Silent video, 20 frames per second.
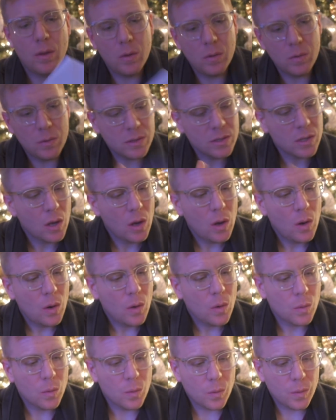those
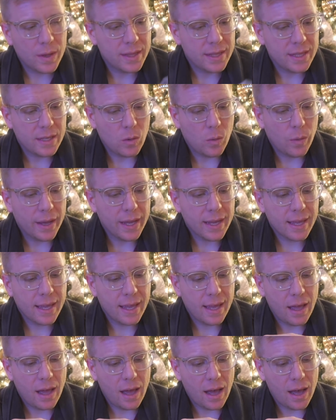really quick.
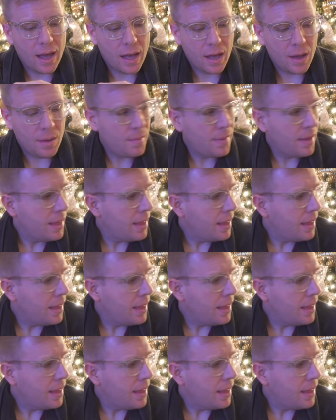Um,